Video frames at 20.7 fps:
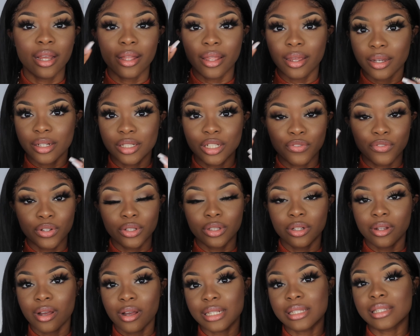like a different
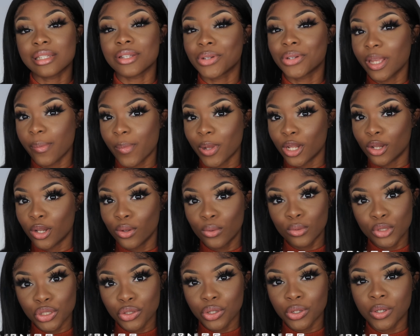look, still keeping it
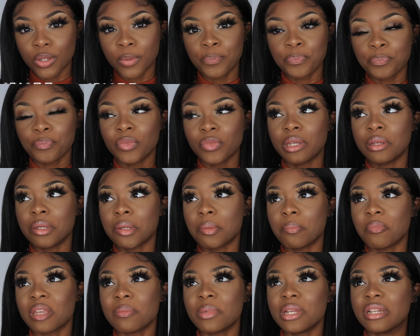neutral.
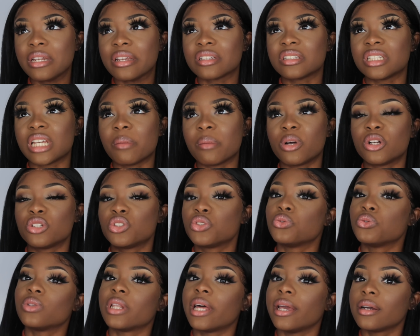Maybe next time I'll
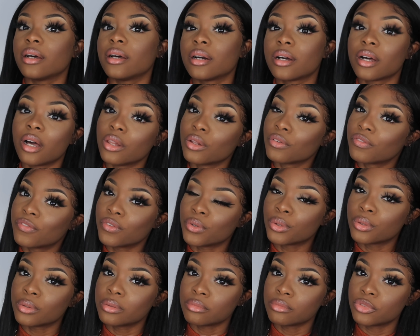do like a
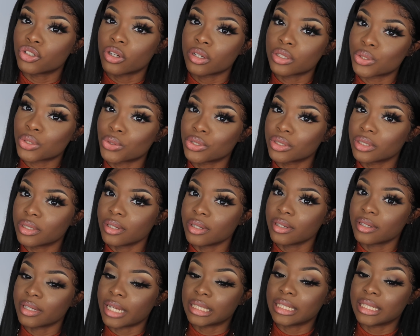colorful drugstore
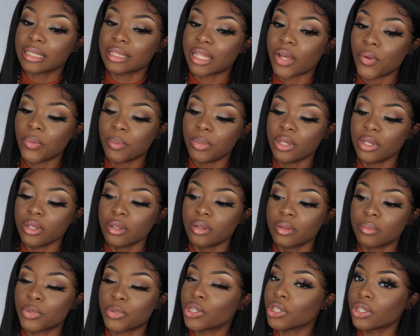look. I think that would be
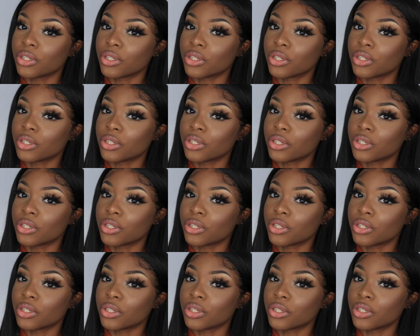pretty